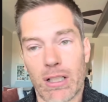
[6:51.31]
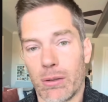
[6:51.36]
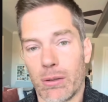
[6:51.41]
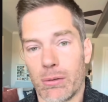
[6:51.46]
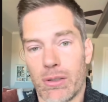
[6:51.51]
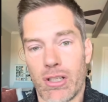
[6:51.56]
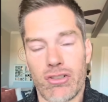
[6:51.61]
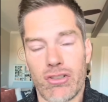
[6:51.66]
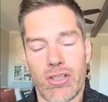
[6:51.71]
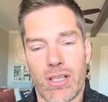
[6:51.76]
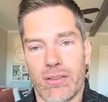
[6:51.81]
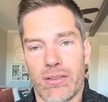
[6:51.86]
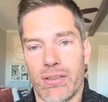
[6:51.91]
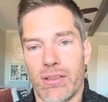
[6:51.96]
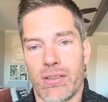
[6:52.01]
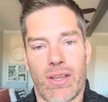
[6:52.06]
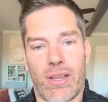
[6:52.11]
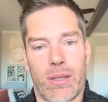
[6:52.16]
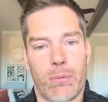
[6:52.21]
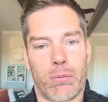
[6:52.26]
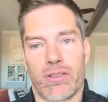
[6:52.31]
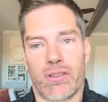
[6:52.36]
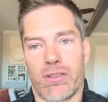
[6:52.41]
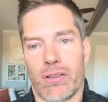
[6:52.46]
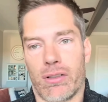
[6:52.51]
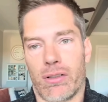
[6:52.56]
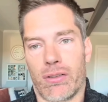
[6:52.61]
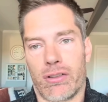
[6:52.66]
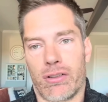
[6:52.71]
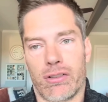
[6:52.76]
including Jesus, that were
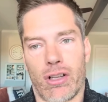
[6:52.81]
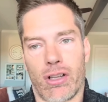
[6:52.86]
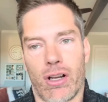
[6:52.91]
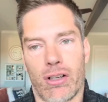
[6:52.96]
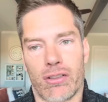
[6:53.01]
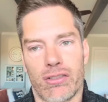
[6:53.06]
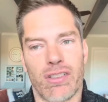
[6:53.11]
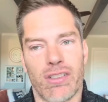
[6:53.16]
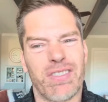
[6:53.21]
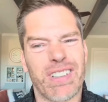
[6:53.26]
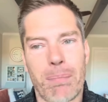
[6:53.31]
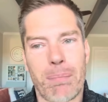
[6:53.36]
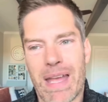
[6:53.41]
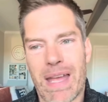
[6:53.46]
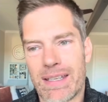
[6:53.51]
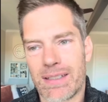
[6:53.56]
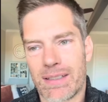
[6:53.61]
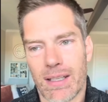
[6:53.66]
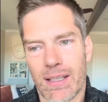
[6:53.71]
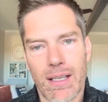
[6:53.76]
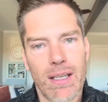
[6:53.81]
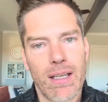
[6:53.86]
songs of lament.